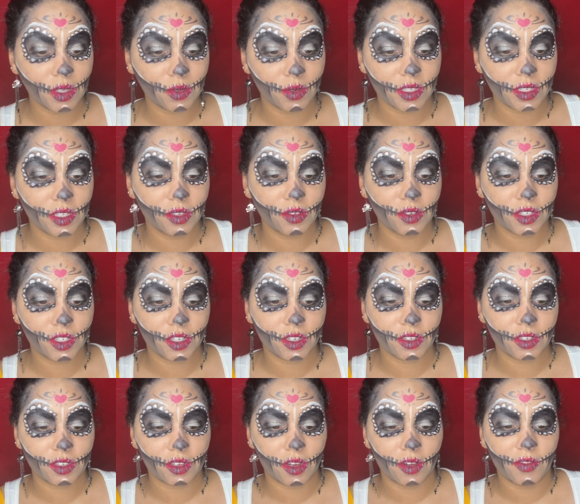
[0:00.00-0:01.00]
wanted to do a
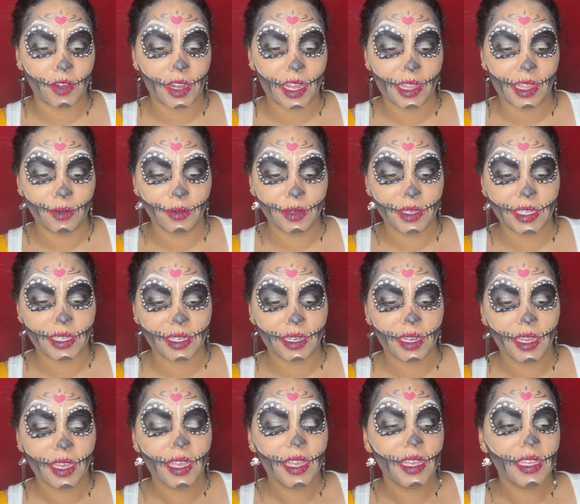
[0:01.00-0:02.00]
sugar skull for Halloween.
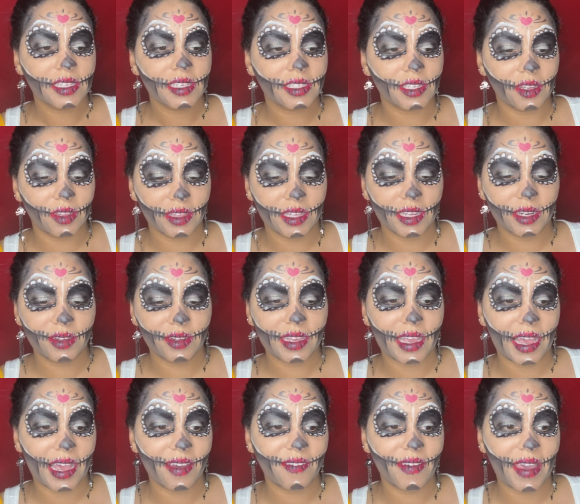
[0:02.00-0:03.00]
So literally,
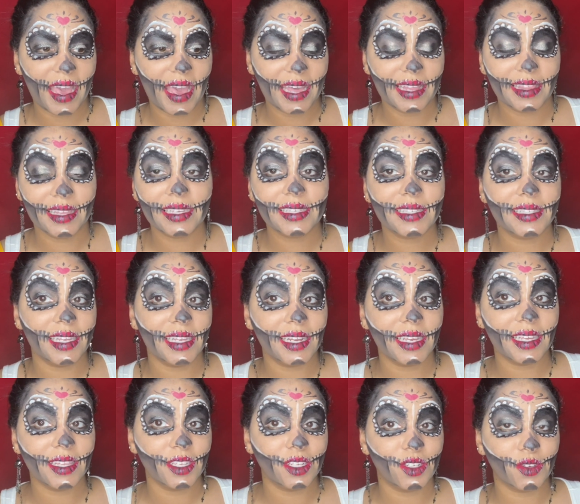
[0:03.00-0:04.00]
I've had these sitting
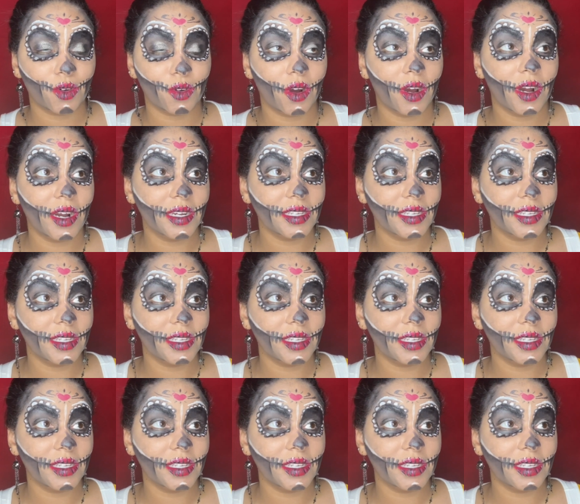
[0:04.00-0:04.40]
in the drawer